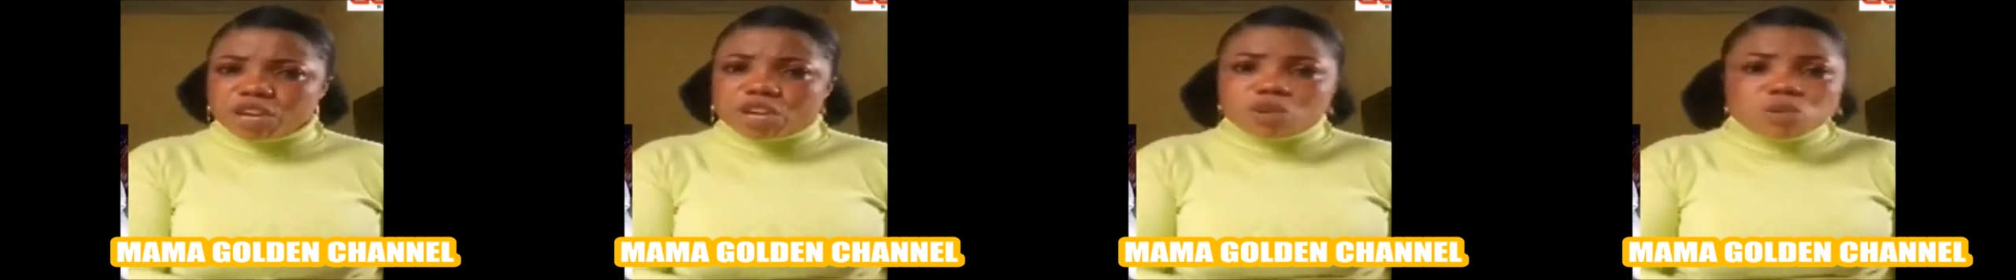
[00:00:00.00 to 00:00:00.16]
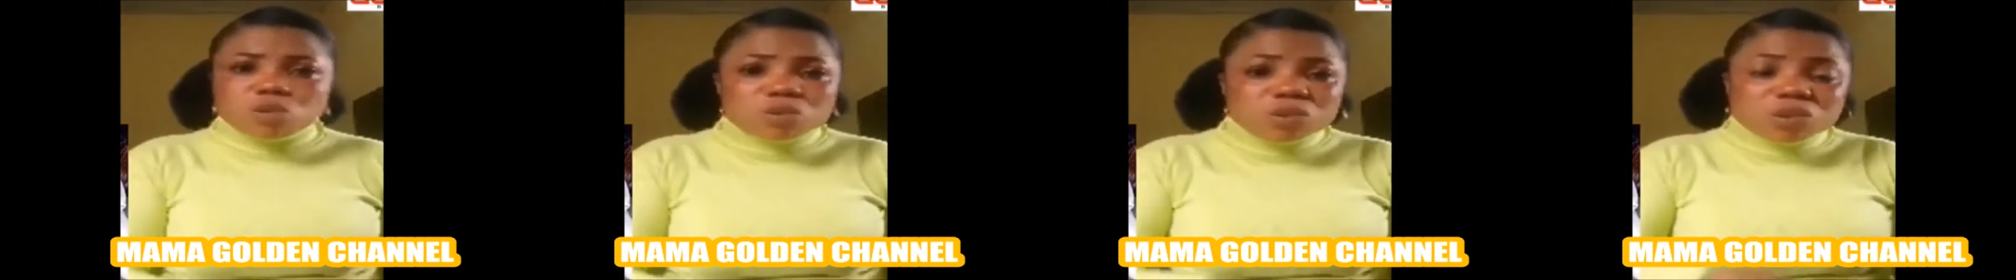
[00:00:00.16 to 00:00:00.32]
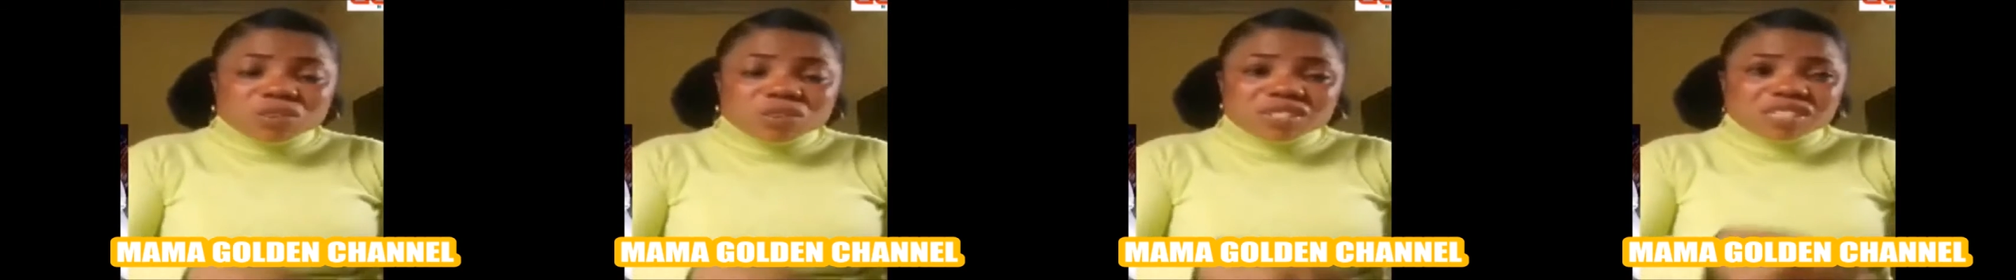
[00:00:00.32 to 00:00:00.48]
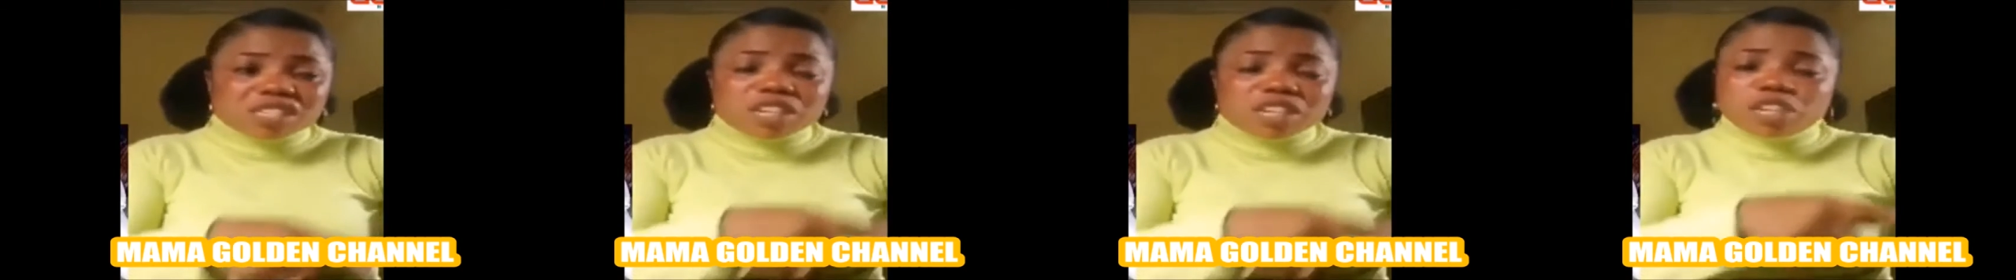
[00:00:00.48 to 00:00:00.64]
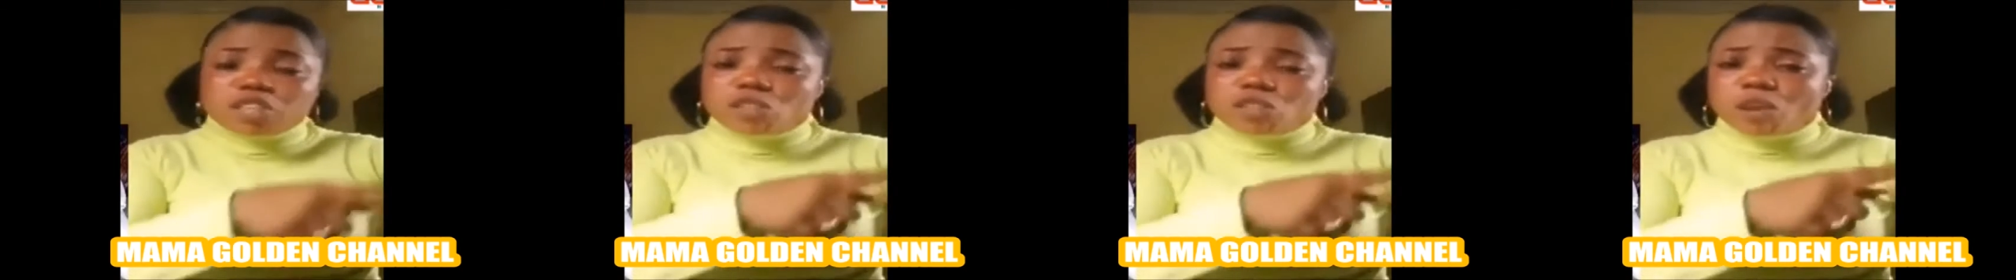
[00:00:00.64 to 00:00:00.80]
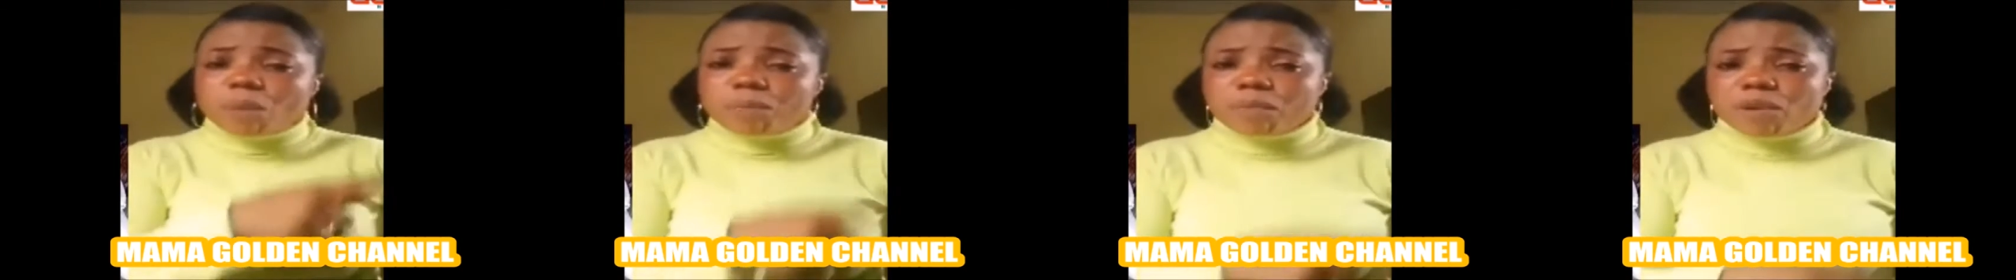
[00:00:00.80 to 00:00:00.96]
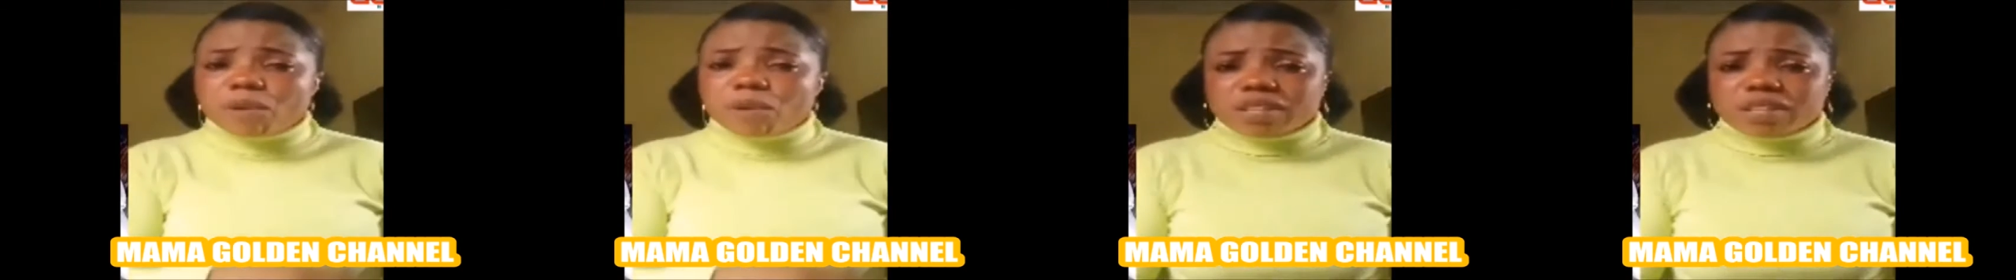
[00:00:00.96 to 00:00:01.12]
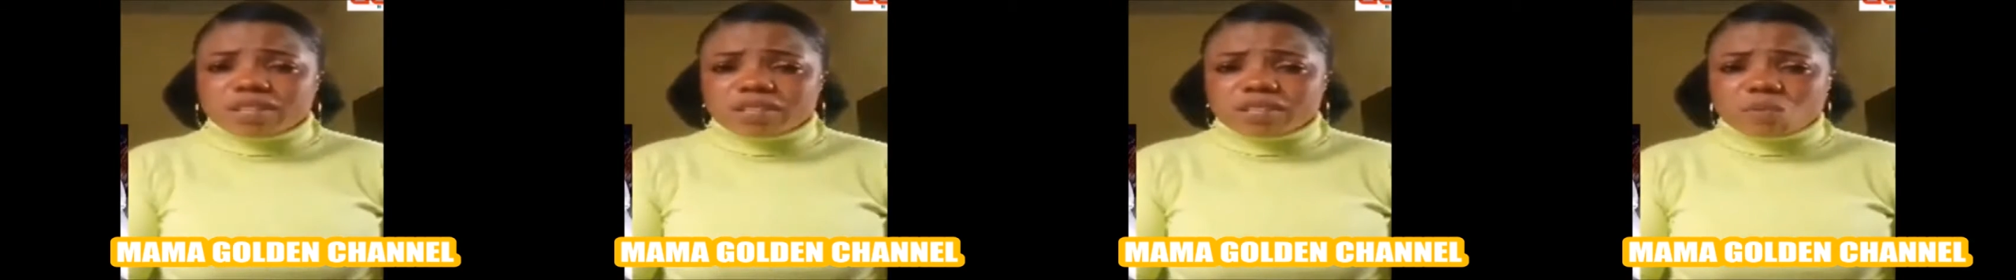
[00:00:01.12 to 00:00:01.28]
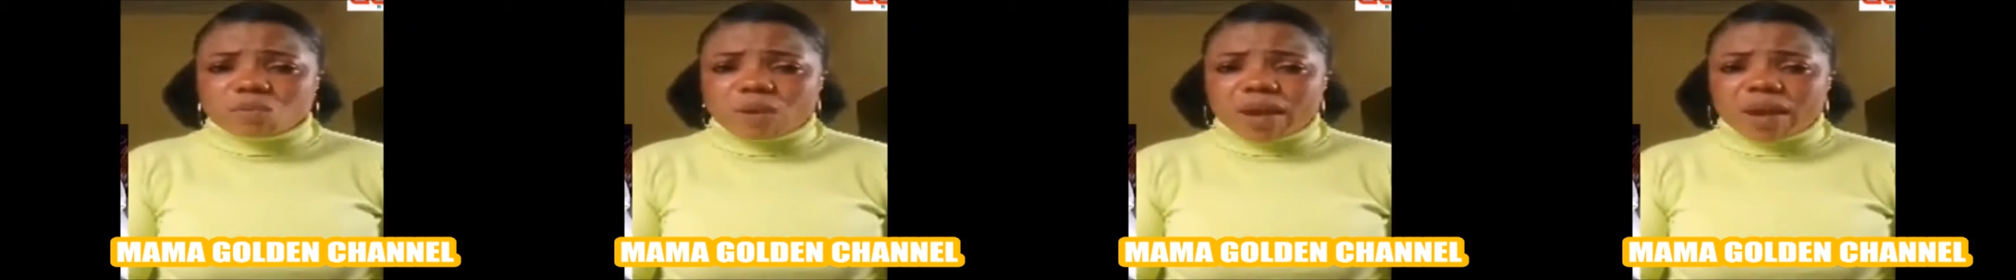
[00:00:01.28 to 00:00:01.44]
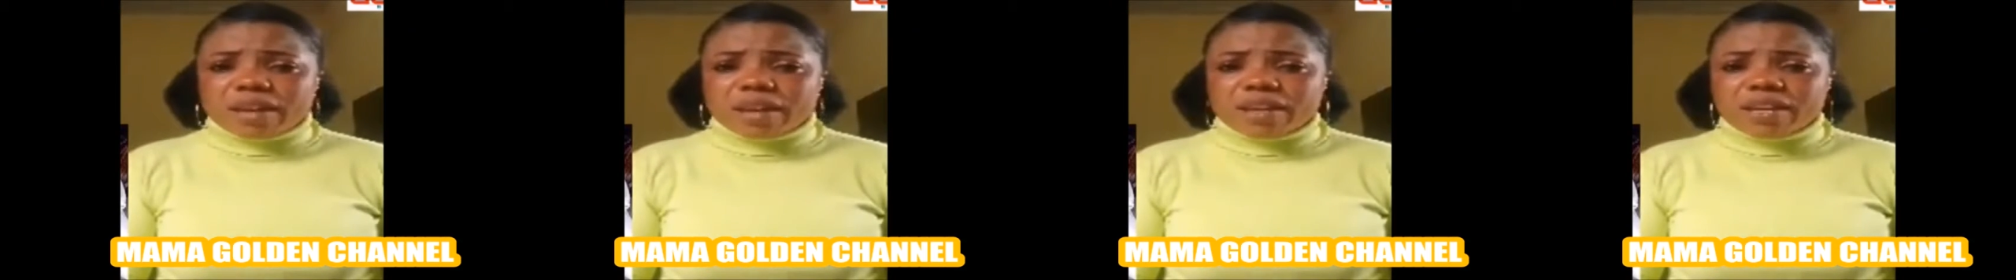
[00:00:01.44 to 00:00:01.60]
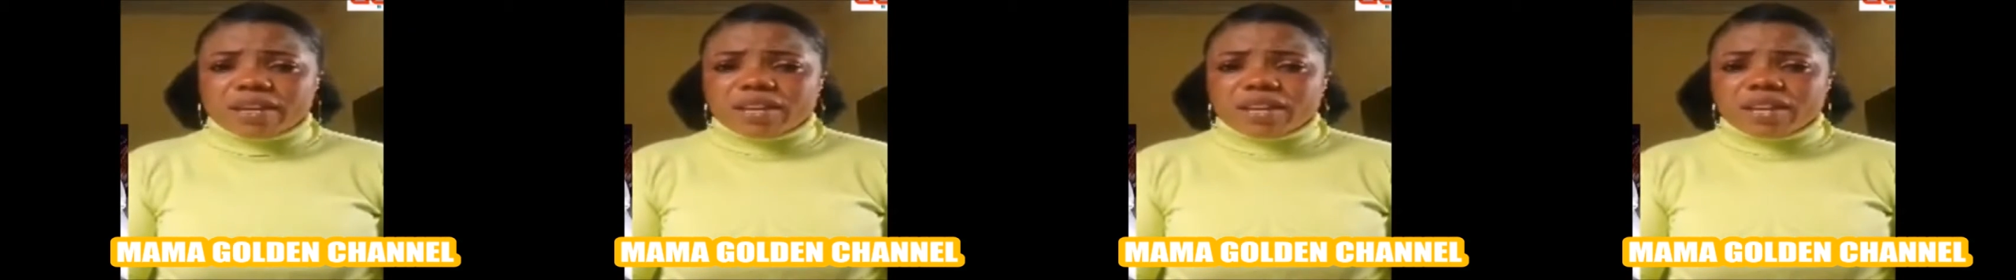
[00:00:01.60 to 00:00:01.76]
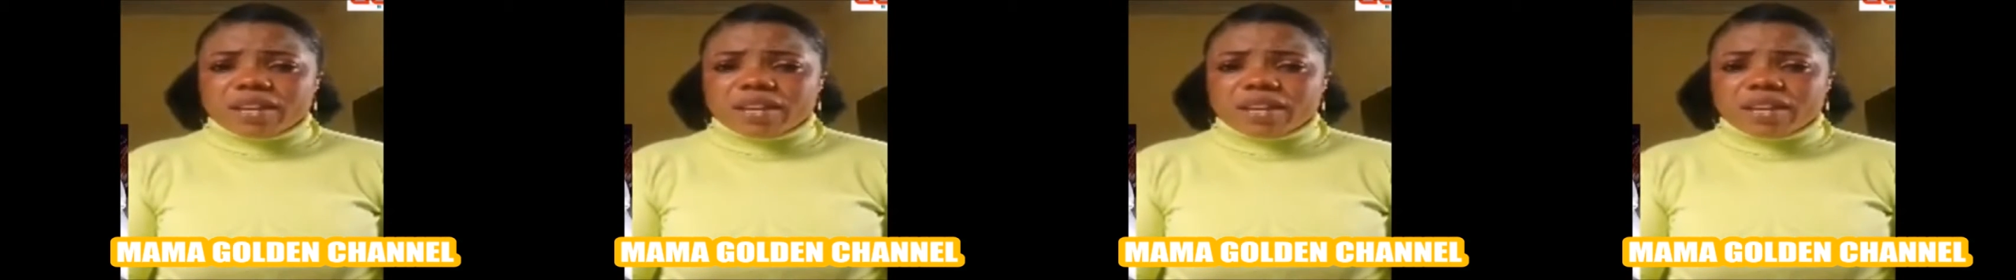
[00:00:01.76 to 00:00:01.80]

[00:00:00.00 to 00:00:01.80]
You just sit it up all this while.